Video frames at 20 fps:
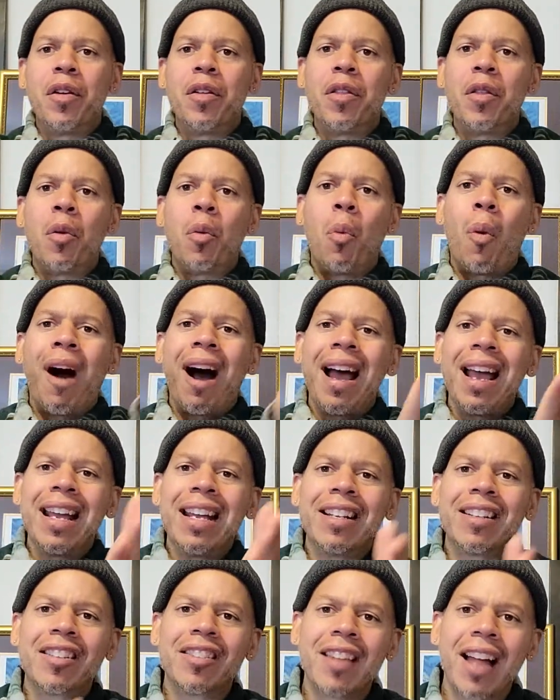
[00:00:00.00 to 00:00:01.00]

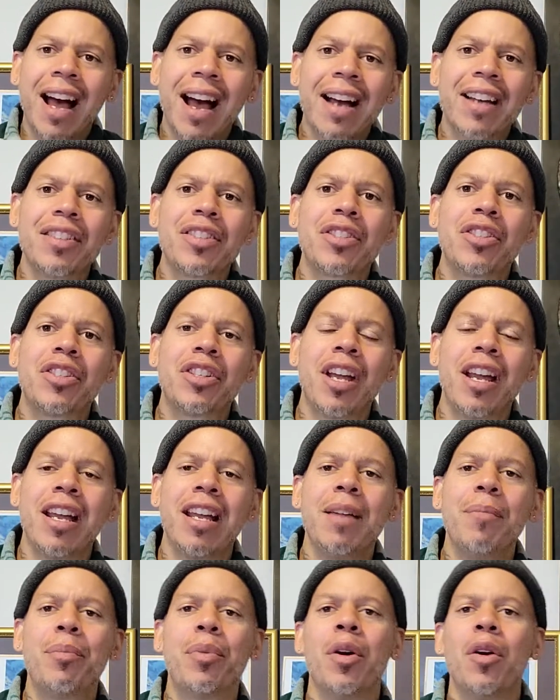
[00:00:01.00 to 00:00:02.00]
wine glass
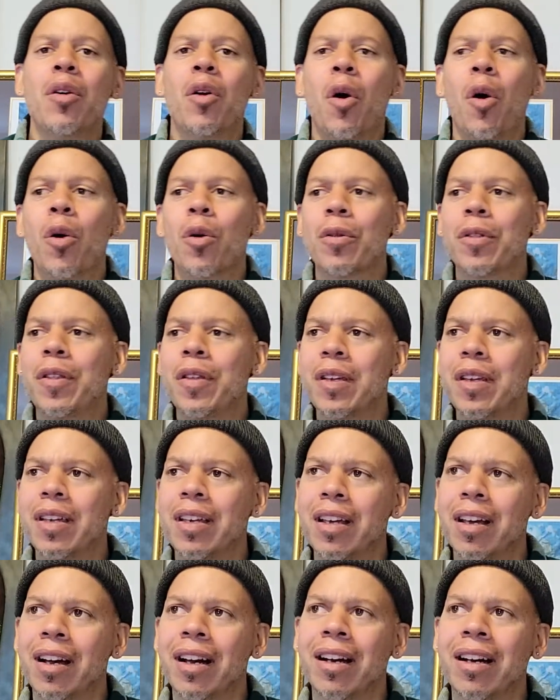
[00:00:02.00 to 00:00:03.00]
shape, or
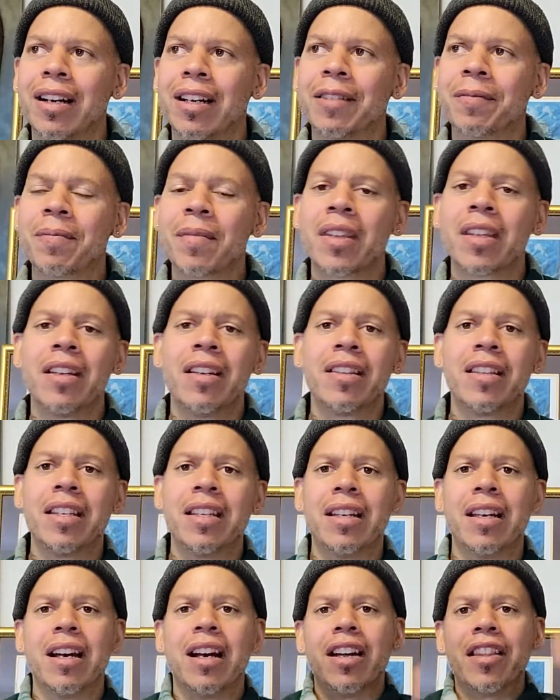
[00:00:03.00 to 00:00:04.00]
the
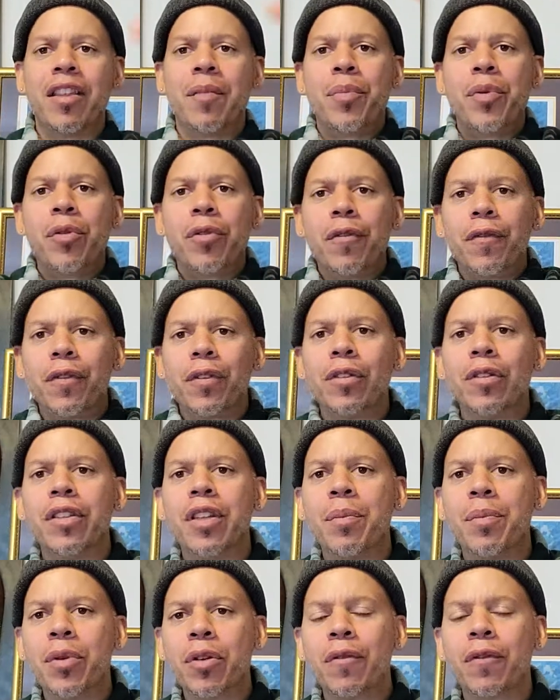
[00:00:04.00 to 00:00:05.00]

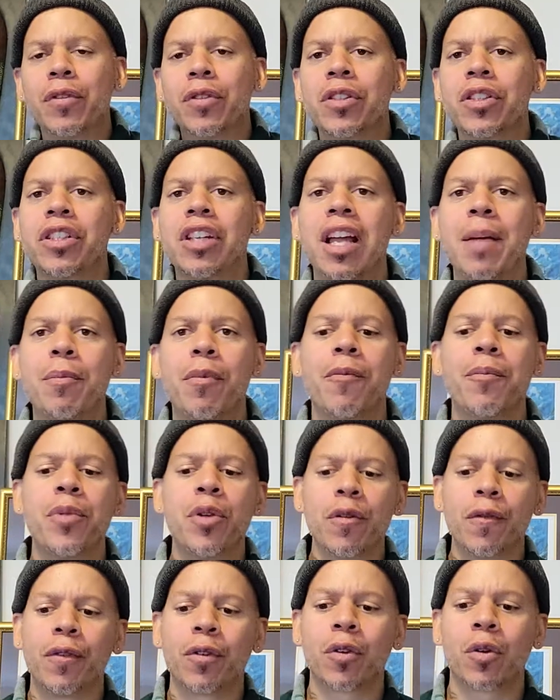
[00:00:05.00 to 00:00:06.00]
beautiful shape of
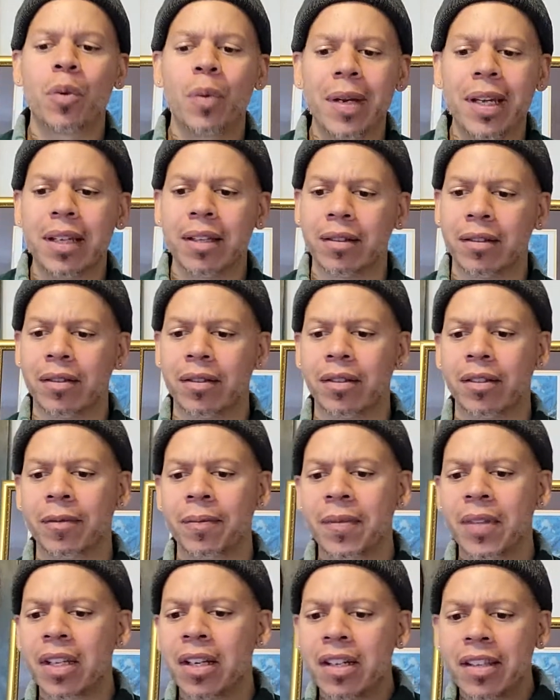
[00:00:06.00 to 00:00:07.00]
beautiful queens.
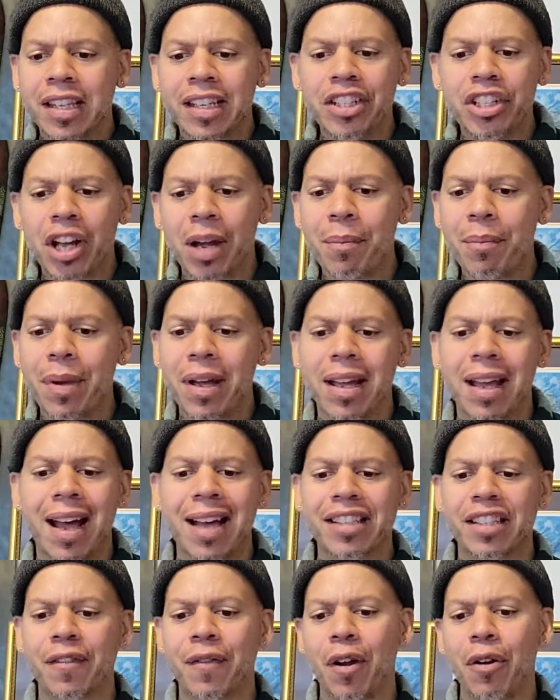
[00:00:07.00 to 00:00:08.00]
The djembe
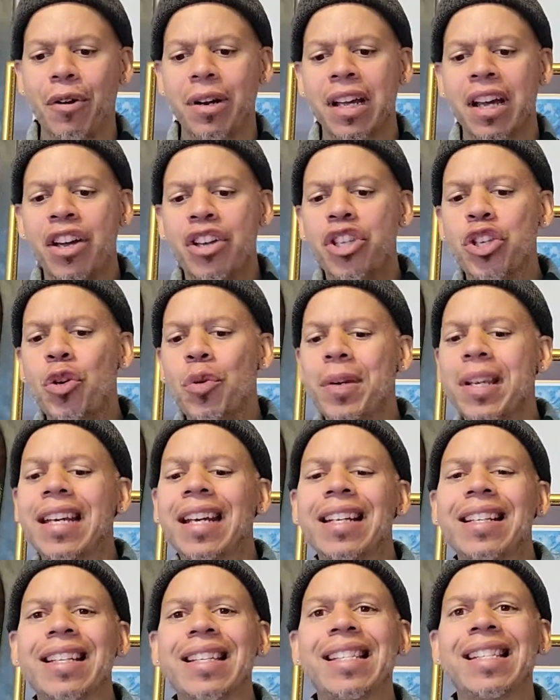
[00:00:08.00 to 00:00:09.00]
has a very unique
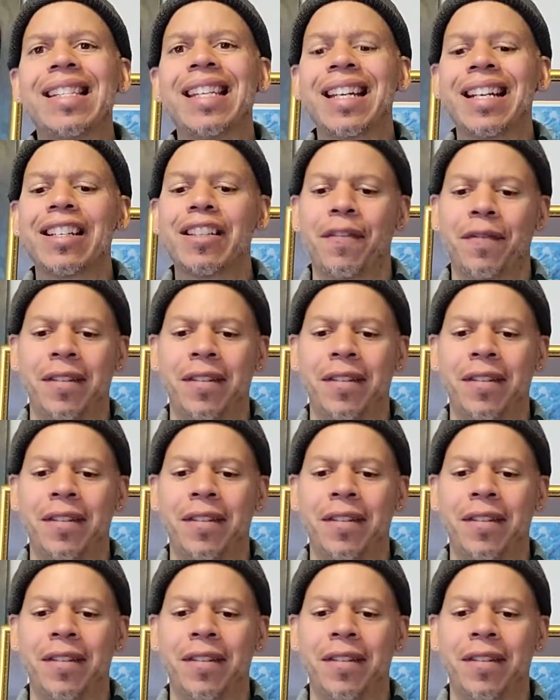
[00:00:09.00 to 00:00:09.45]
and distinctive